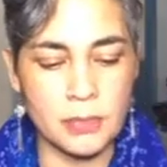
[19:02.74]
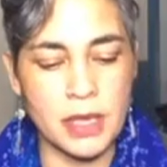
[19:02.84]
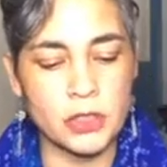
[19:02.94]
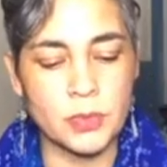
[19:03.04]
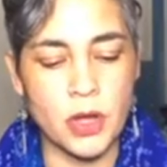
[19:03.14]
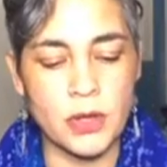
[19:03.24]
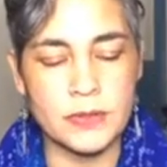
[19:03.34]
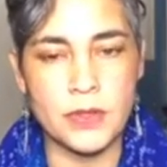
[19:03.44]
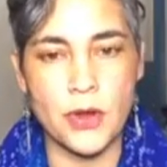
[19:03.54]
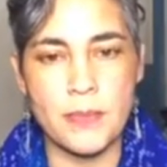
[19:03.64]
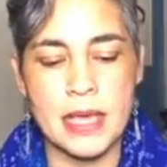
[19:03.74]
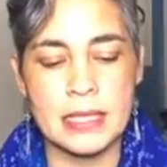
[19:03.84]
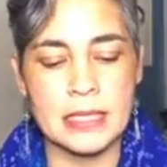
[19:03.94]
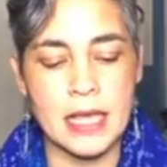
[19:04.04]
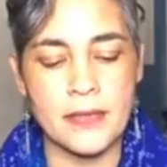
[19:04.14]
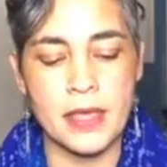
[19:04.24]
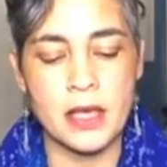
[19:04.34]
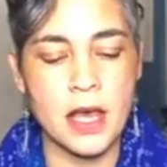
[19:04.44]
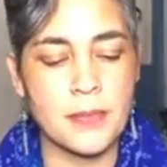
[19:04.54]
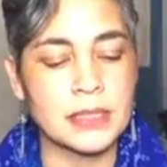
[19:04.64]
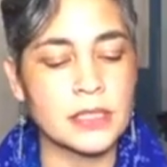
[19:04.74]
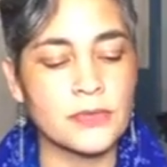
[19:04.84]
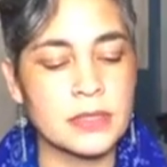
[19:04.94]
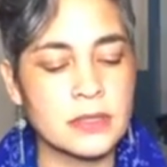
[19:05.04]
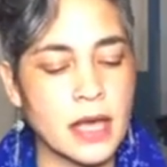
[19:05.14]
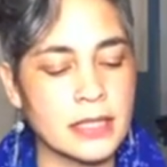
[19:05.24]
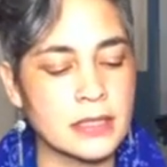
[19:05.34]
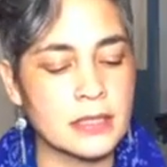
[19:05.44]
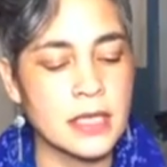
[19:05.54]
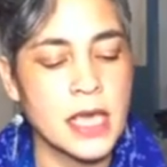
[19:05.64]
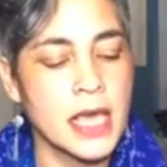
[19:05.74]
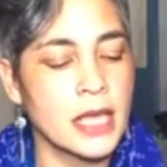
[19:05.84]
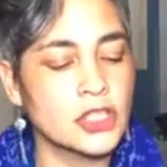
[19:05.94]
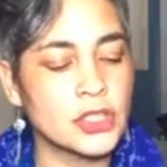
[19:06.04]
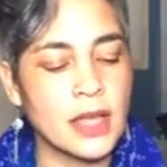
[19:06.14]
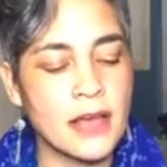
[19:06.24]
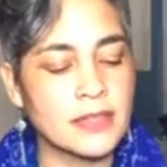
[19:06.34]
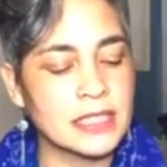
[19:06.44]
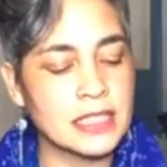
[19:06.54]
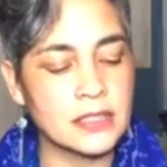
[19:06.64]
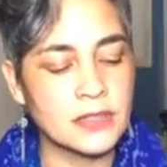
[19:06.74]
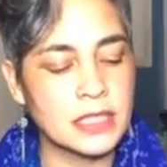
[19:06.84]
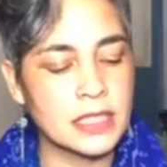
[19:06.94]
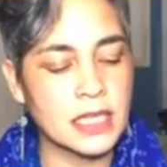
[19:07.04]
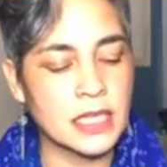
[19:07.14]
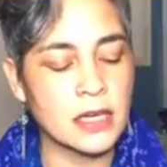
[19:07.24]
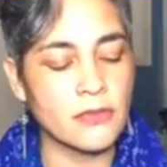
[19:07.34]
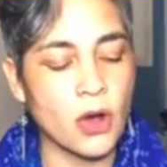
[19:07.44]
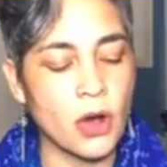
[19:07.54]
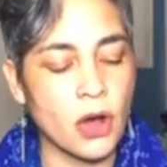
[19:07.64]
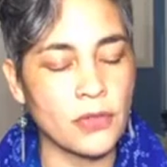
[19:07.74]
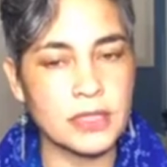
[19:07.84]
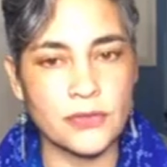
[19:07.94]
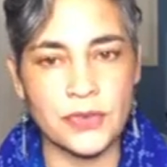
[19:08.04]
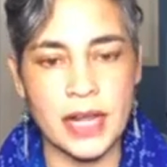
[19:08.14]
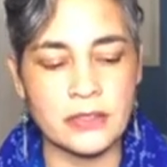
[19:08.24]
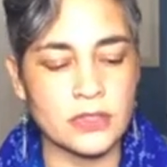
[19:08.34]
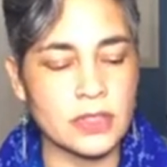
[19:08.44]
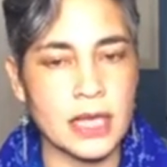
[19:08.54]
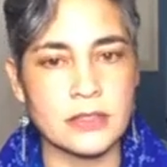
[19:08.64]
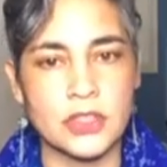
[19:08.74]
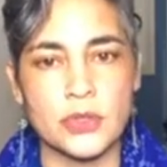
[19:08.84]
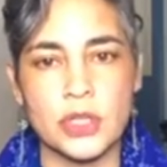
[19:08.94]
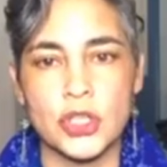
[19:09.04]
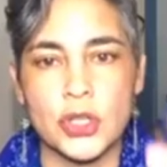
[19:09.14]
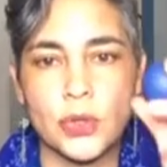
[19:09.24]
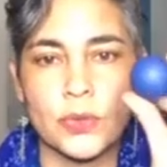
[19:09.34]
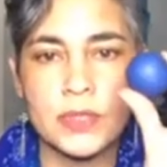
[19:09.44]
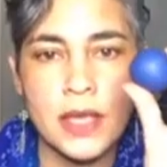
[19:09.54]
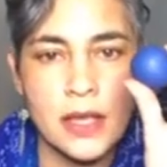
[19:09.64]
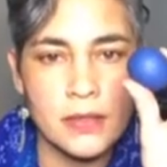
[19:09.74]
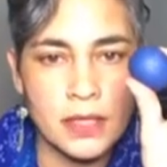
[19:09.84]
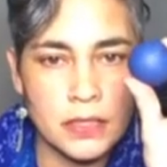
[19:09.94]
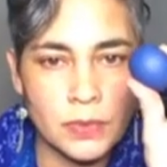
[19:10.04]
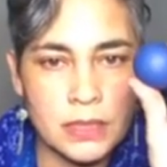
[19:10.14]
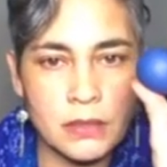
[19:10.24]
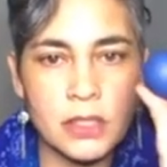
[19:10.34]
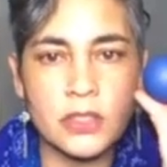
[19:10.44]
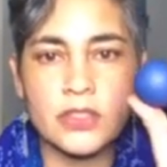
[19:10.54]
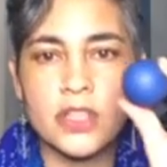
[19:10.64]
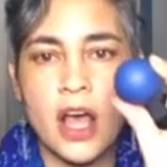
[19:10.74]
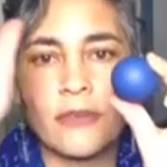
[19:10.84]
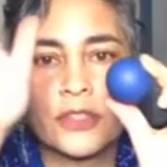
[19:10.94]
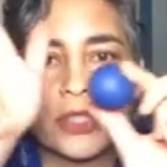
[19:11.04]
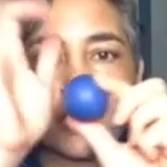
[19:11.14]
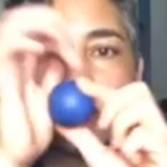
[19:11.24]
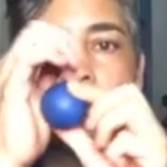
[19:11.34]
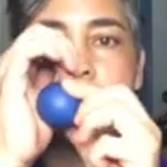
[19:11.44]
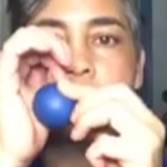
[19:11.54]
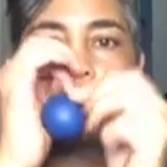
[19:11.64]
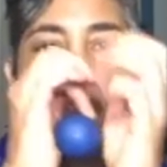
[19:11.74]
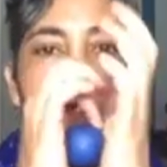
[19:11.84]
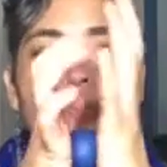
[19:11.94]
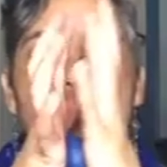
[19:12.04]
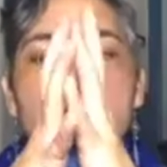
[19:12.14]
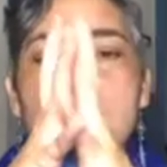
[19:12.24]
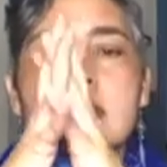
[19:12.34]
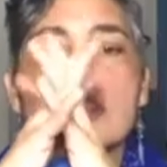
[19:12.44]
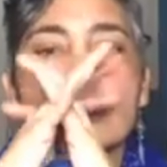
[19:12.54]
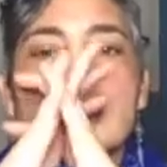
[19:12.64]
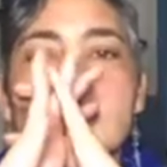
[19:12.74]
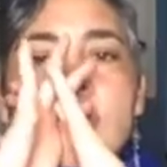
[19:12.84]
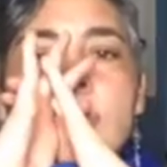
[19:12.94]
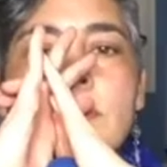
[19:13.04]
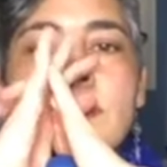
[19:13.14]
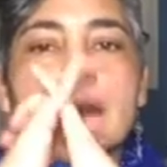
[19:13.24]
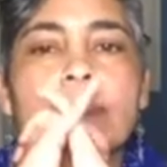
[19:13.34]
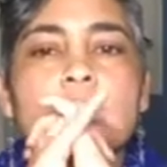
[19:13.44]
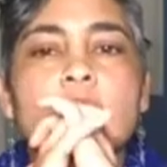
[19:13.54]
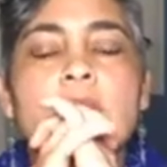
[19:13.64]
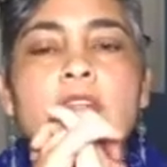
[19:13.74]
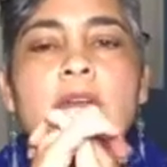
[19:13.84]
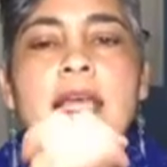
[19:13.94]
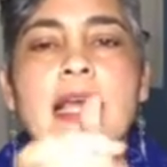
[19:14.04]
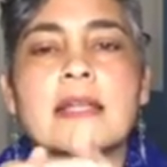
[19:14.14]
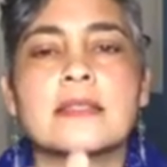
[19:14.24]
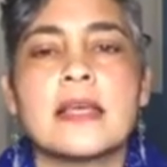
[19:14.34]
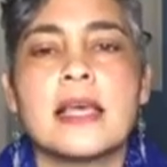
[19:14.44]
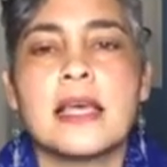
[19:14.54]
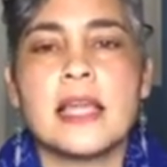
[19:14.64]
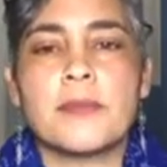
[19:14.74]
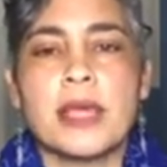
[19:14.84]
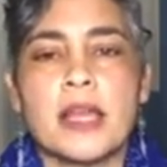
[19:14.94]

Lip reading: little melt balls. They're amazing, and they come in different sizes, and she'll have a DVD of all the different exercises you can use. This one's a little softer, and look at the goodness you can do. You put them between your hands, and I'm